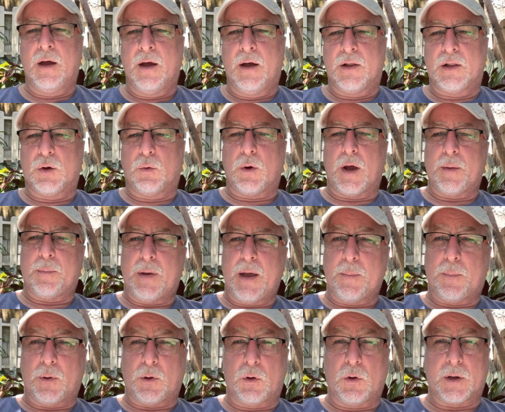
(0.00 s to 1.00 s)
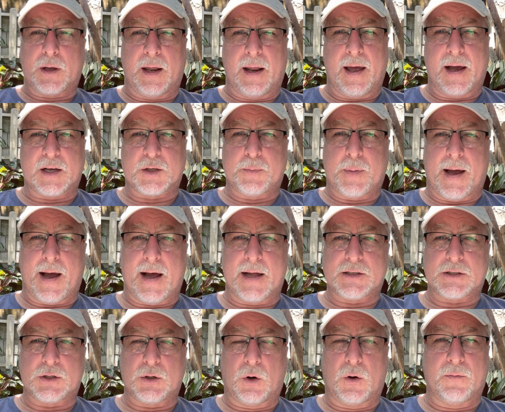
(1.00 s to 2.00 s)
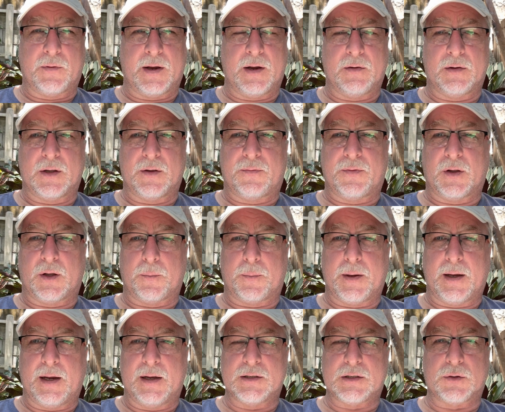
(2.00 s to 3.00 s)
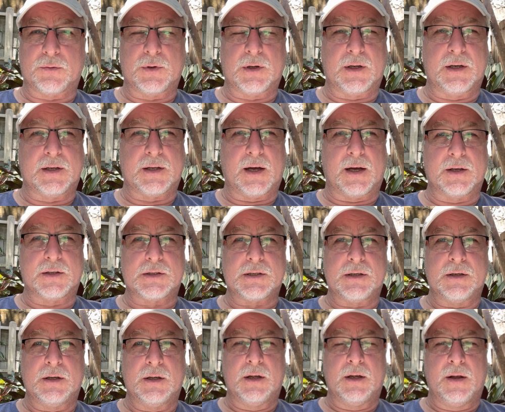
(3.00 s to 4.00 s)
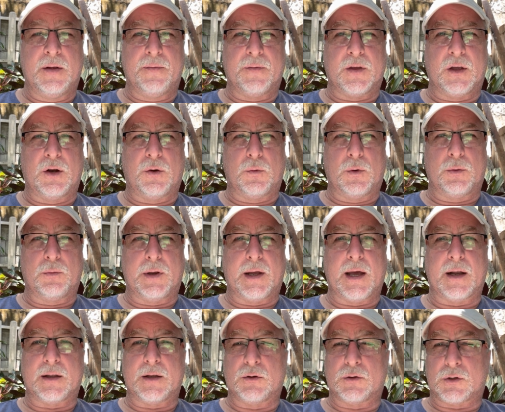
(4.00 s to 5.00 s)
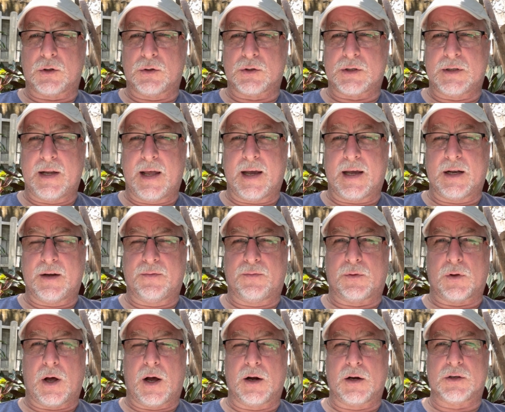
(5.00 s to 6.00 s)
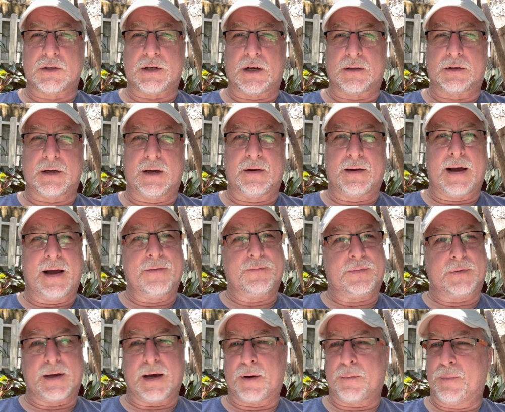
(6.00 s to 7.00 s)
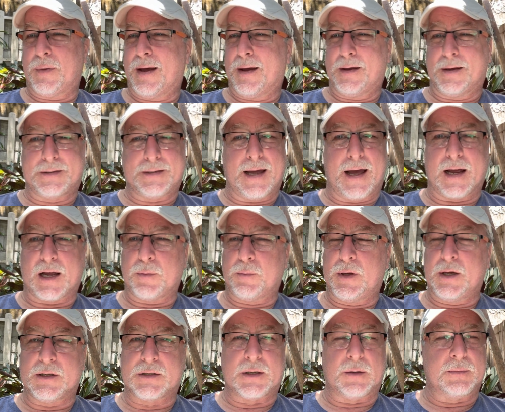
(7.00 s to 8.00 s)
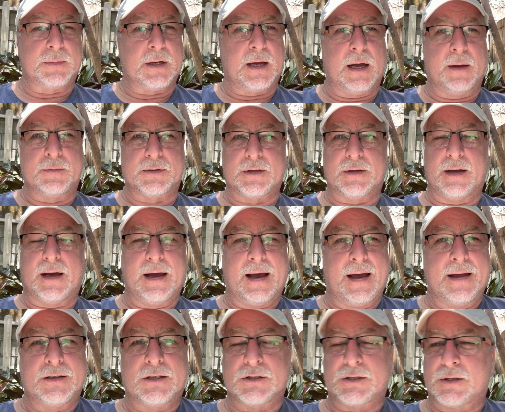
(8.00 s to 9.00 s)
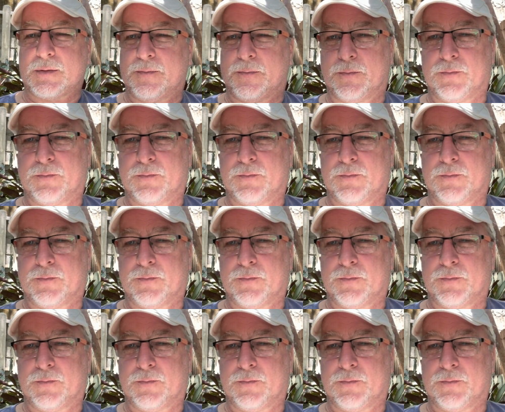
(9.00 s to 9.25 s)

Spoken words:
the way people look at expats over here in the Philippines. It really does. When we get those negative vloggers out there, I've got them attacking me sometimes, and I just,